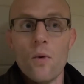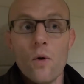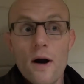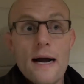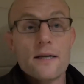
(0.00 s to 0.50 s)

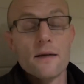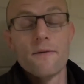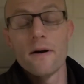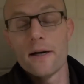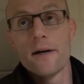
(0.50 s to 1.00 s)
We're actually
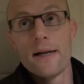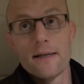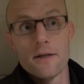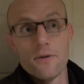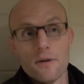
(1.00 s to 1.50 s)
very good
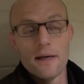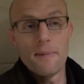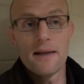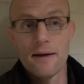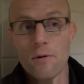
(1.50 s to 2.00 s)
as a dual
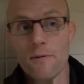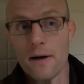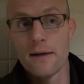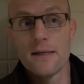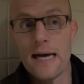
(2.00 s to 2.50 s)
team. I think we're
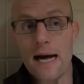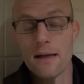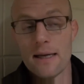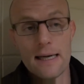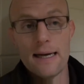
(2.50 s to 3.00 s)
very
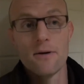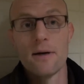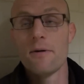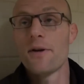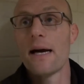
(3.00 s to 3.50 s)
solid, and I
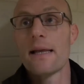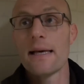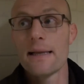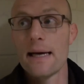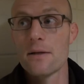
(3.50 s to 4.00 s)
agree with you. I
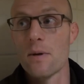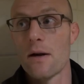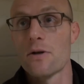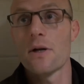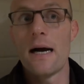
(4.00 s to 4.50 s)
think that's what
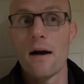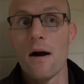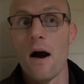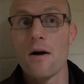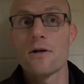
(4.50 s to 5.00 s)
our, our,
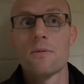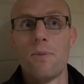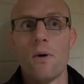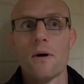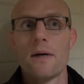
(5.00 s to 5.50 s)
our
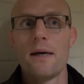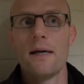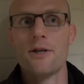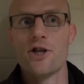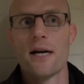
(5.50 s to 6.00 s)
sport
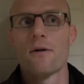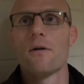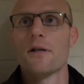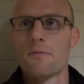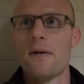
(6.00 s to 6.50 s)
in
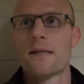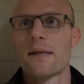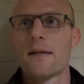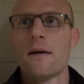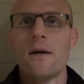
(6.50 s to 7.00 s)
general is
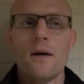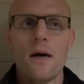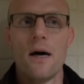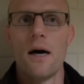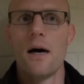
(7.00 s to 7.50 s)
missing.
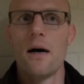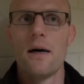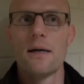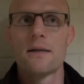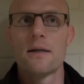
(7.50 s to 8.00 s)
Uh,
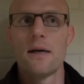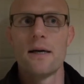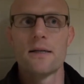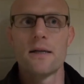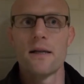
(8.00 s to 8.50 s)
it's,
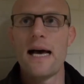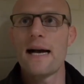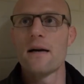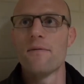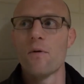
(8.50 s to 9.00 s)
the, it's the
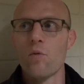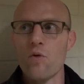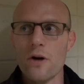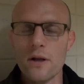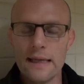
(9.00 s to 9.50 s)
lack of a
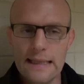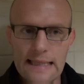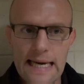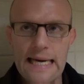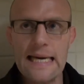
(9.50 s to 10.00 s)
really
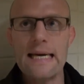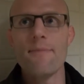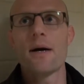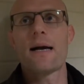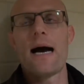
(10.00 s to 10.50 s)

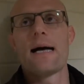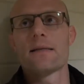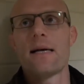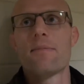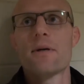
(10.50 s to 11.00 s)
team
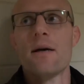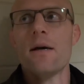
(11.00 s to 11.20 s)
concept.